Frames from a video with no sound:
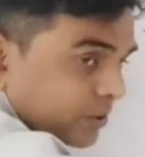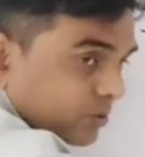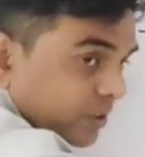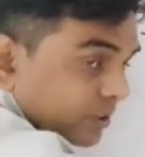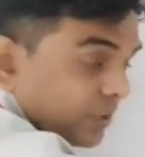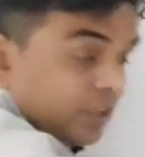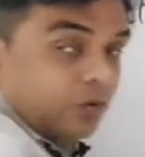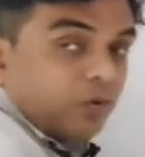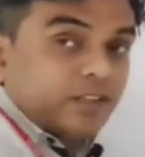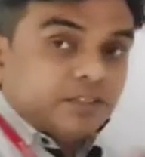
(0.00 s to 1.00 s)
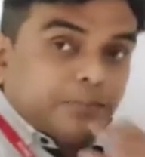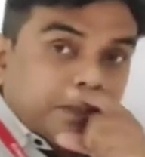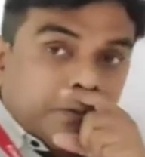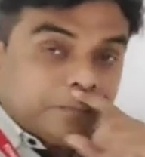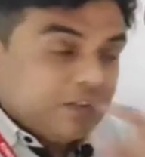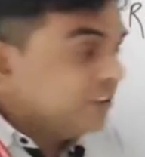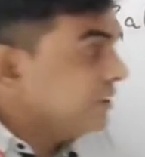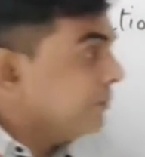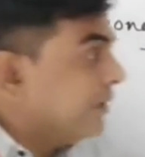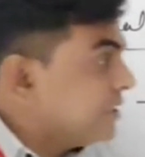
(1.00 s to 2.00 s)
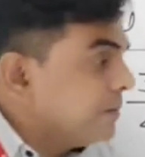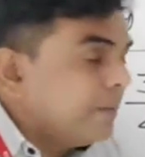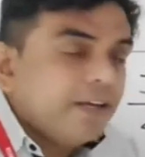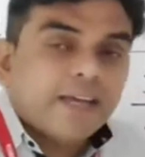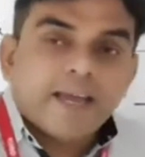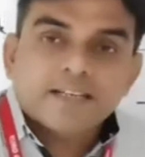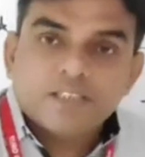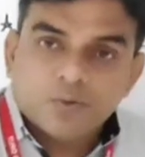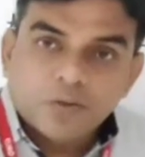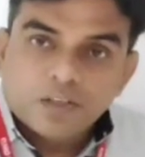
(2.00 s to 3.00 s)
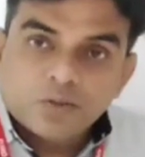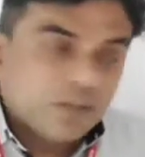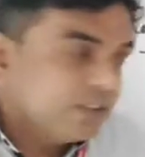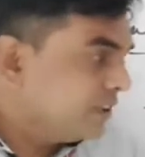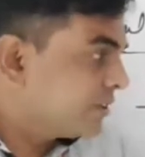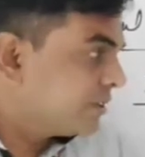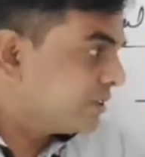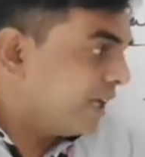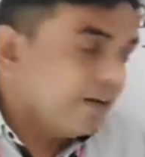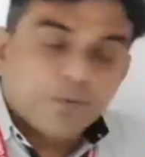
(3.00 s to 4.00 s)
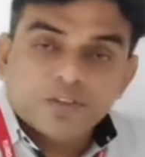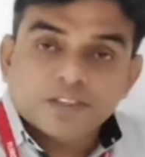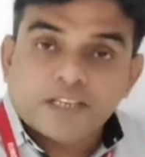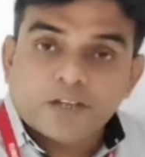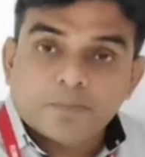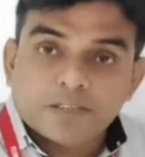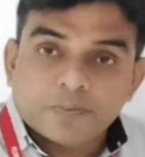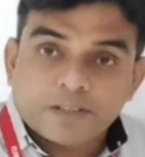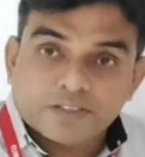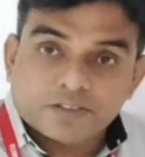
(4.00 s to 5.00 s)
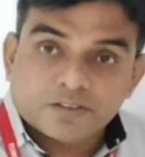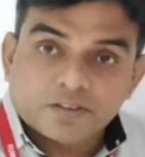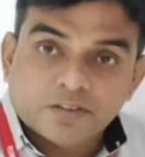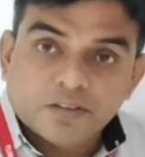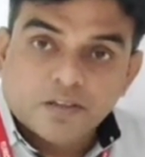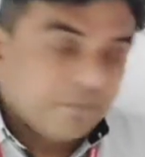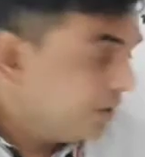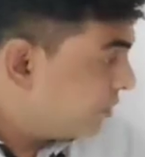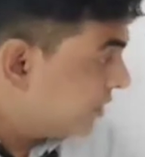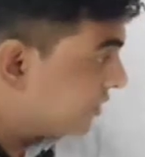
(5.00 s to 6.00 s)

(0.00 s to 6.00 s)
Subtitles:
students. What is the meaning of this? Is the multiplicative. You can just put the sign of multiplication. But you can